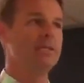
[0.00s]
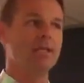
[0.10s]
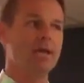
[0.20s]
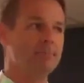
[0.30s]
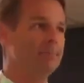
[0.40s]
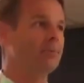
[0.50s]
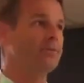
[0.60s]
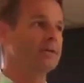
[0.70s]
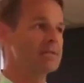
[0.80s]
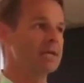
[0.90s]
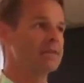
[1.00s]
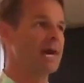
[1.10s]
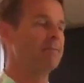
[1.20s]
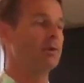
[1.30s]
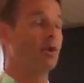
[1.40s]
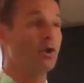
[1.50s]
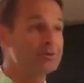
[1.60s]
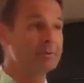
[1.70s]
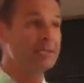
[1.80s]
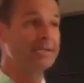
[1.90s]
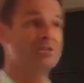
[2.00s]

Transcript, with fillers: he loved people, things like that. But ultimately,